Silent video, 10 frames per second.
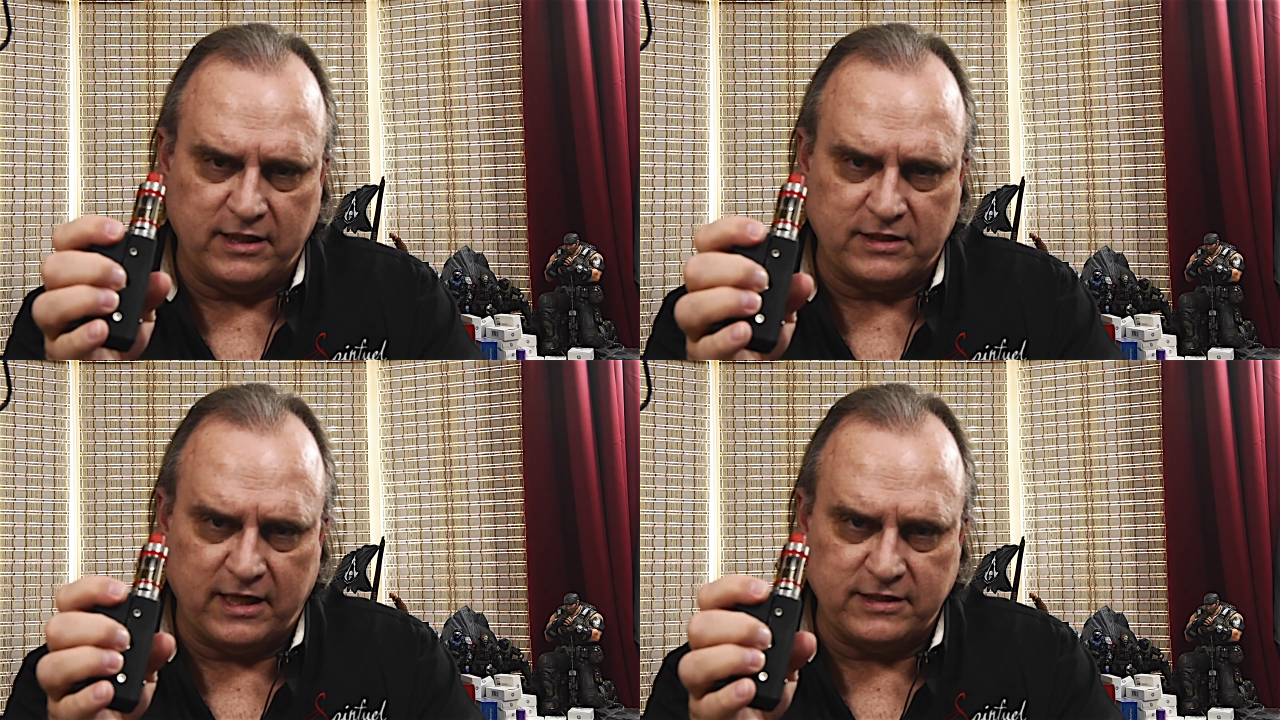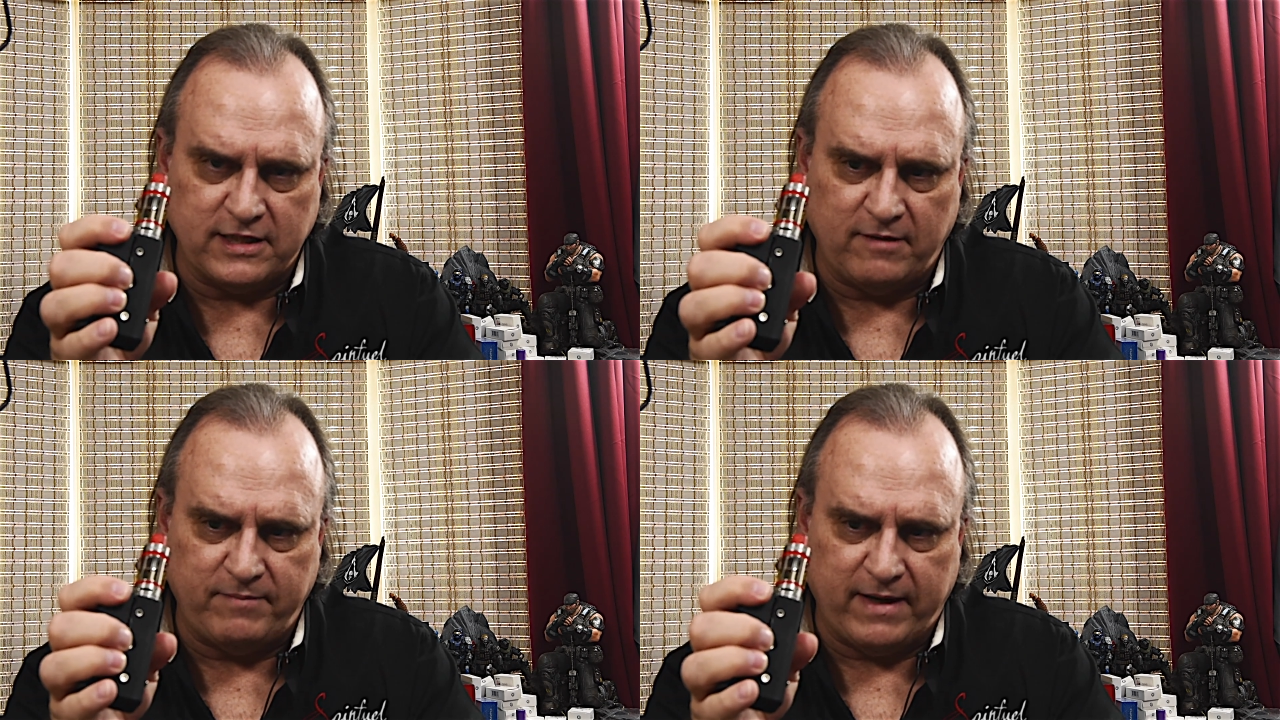to change
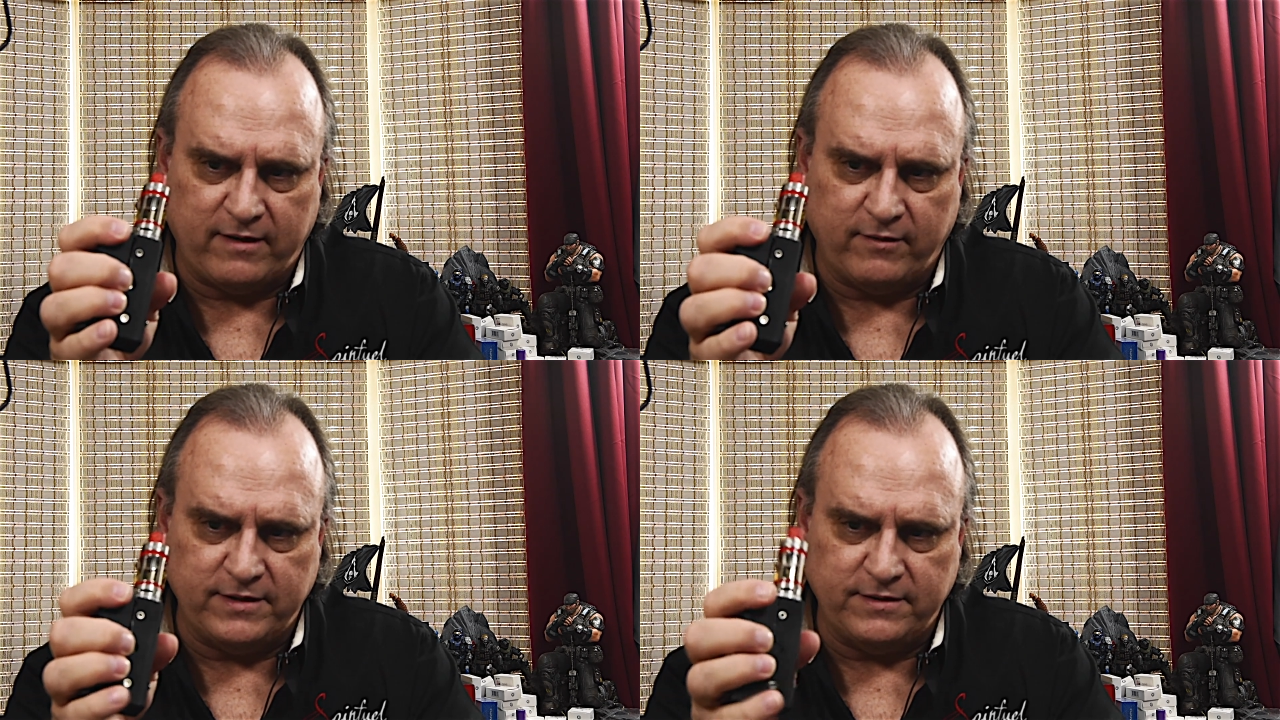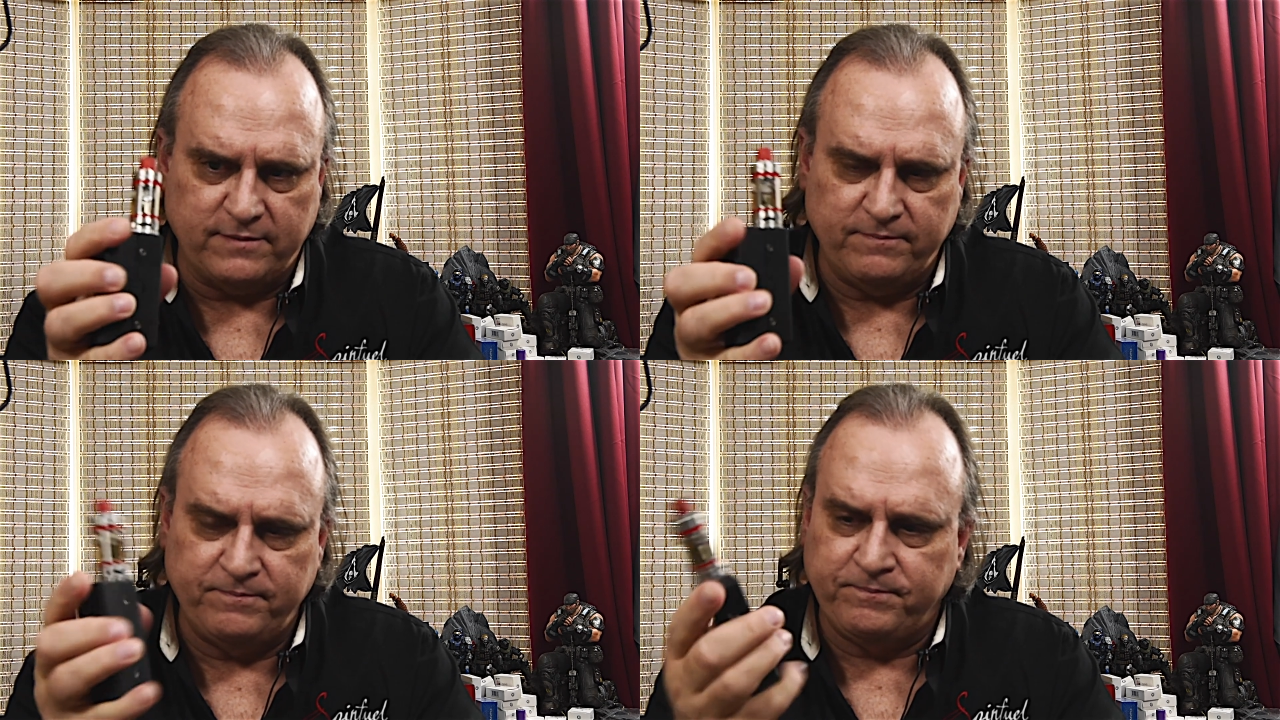out batteries,
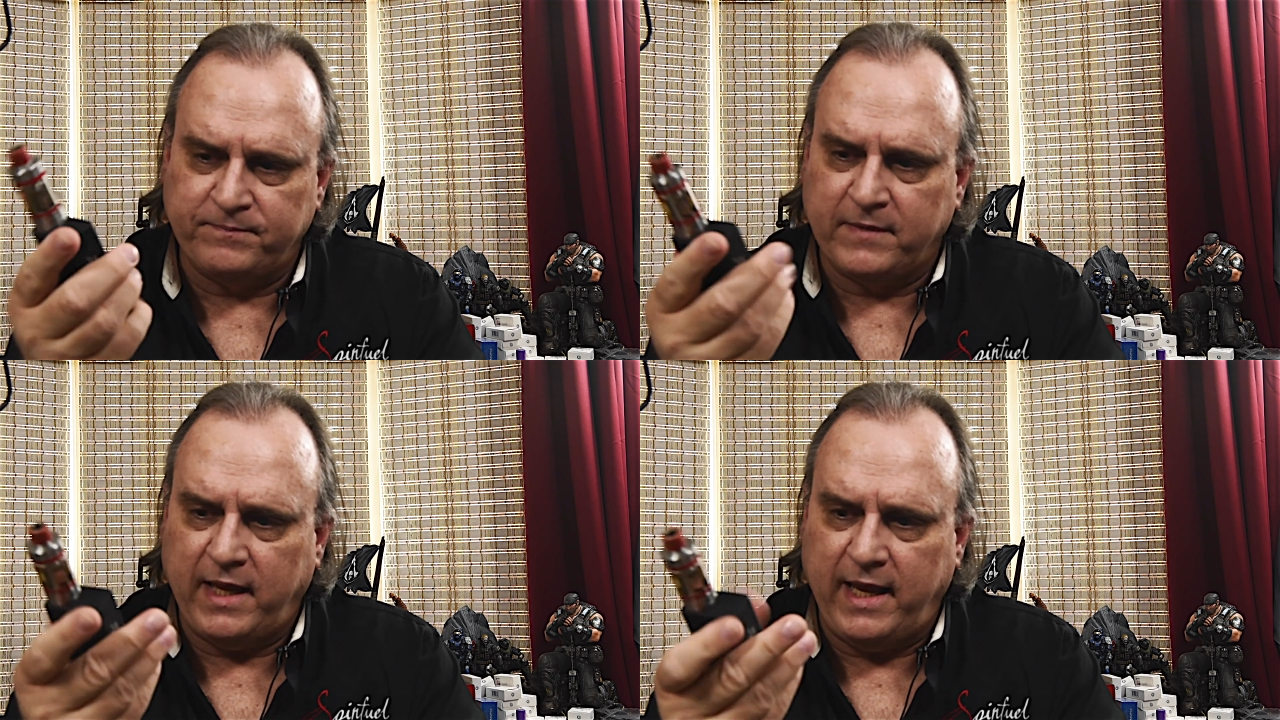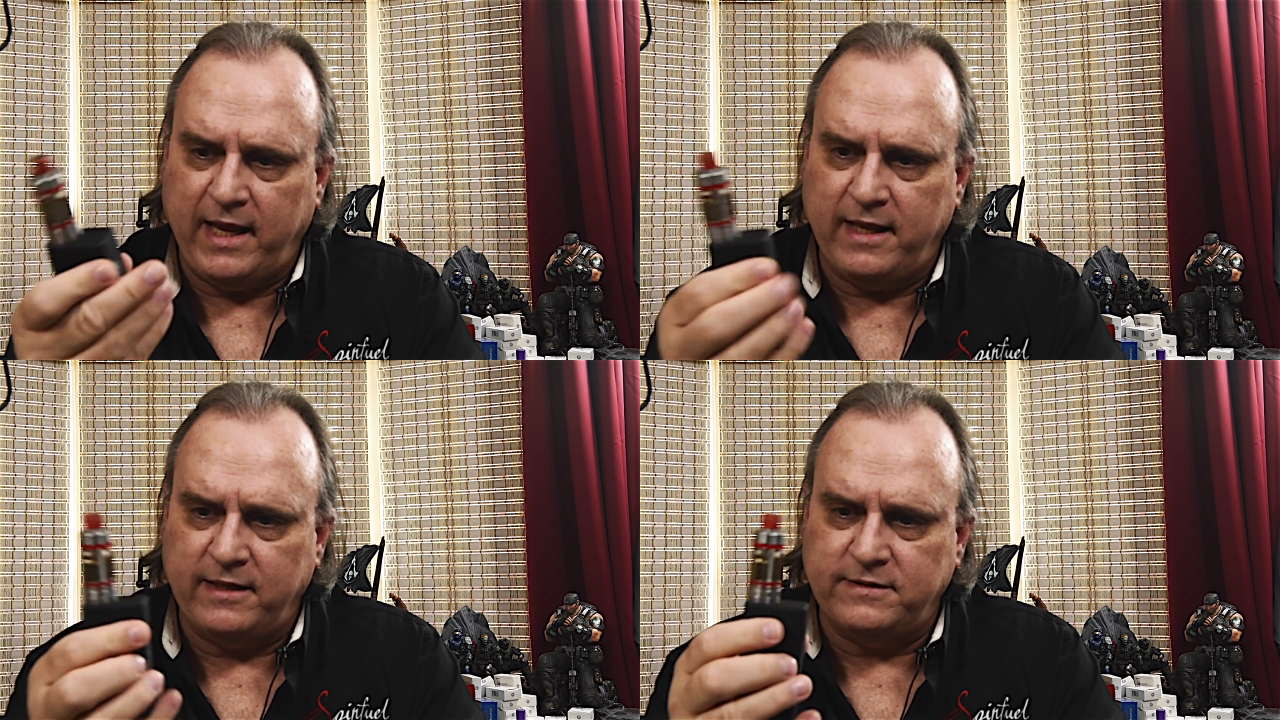
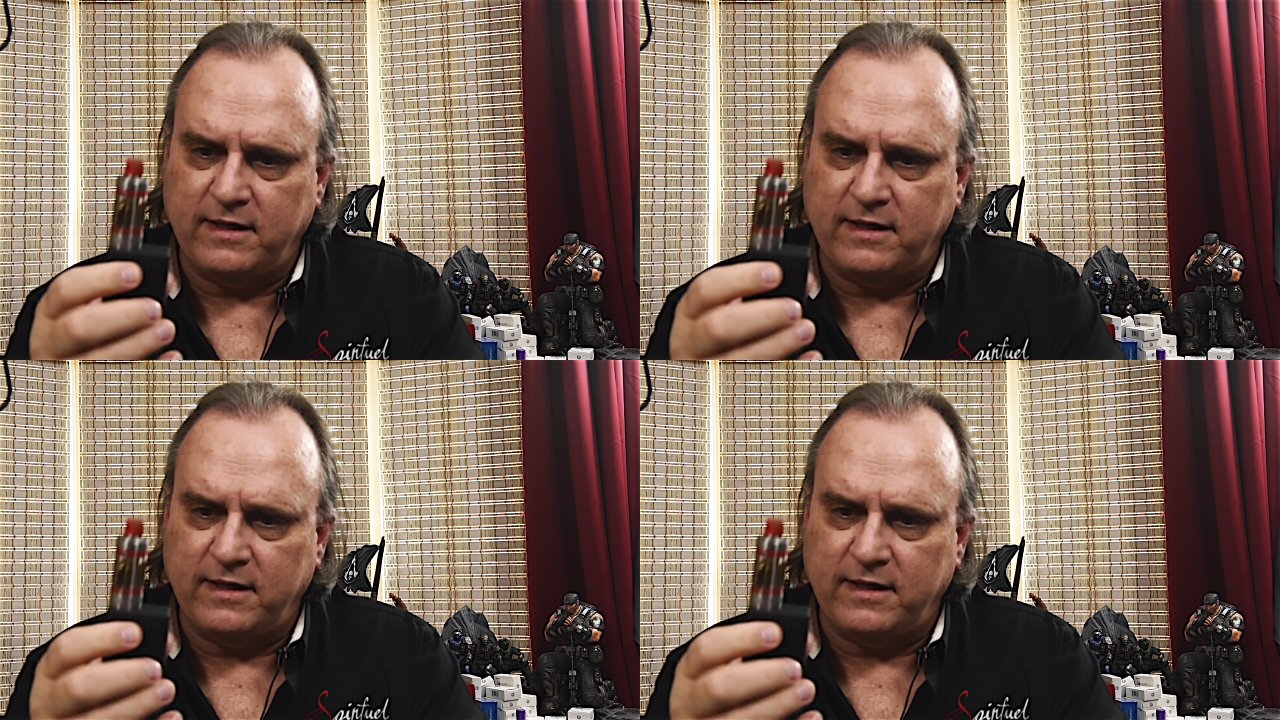and